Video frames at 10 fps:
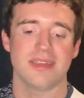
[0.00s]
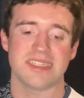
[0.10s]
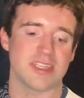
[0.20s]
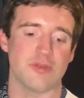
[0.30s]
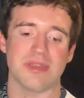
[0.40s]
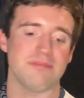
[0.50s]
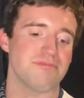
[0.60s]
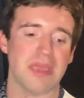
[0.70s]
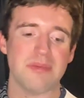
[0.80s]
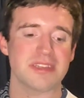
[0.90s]
So,
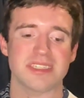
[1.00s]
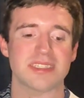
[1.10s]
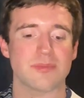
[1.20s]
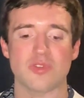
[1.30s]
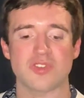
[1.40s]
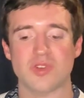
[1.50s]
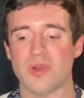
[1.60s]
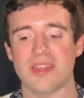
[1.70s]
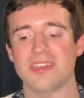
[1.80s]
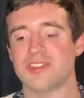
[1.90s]
maybe it's a similar
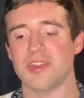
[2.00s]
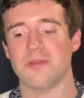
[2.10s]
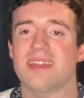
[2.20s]
story this year.